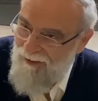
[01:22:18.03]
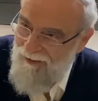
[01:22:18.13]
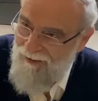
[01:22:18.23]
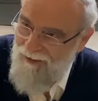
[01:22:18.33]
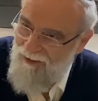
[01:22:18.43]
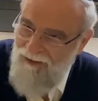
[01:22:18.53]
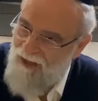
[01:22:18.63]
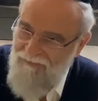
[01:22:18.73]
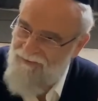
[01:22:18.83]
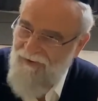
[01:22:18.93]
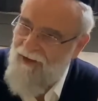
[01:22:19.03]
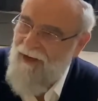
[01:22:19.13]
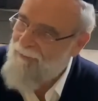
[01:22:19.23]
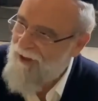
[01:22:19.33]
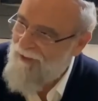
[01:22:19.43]
then life is very
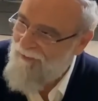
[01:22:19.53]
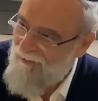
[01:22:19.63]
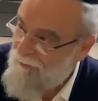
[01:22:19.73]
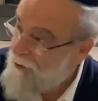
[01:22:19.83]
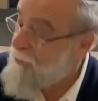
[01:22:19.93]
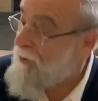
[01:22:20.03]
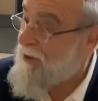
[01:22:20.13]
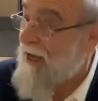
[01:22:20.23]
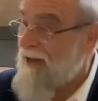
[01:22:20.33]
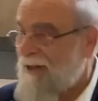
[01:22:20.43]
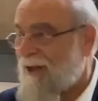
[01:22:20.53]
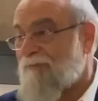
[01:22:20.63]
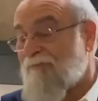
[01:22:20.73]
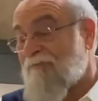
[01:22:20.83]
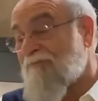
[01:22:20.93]
empty. Will you attain them?
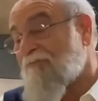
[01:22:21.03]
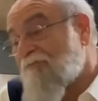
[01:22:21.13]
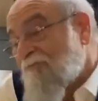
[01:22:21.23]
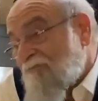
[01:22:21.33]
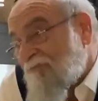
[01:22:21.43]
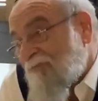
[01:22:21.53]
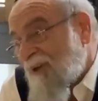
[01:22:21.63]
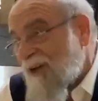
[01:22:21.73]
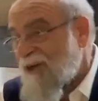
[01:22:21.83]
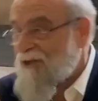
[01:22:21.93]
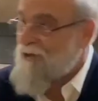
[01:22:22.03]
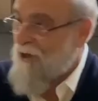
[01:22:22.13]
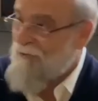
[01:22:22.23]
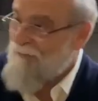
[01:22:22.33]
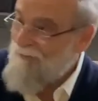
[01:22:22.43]
Each his
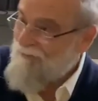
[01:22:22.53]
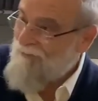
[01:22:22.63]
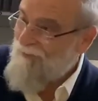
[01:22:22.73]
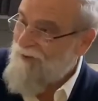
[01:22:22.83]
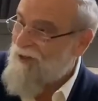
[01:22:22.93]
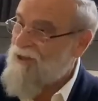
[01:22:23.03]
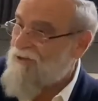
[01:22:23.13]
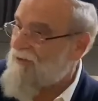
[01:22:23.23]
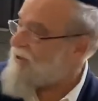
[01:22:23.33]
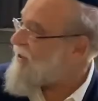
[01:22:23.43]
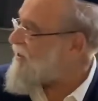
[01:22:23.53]
own. Each of us has